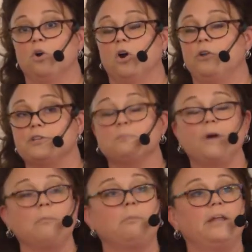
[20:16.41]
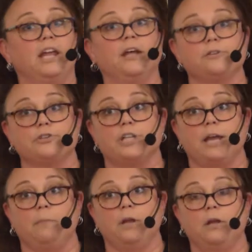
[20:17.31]
world is probably an
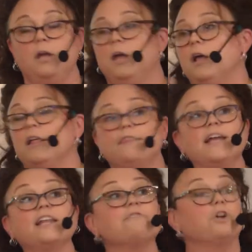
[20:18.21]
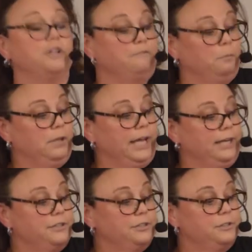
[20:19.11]
understatement. They lived on different
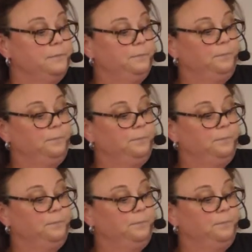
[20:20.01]
planets.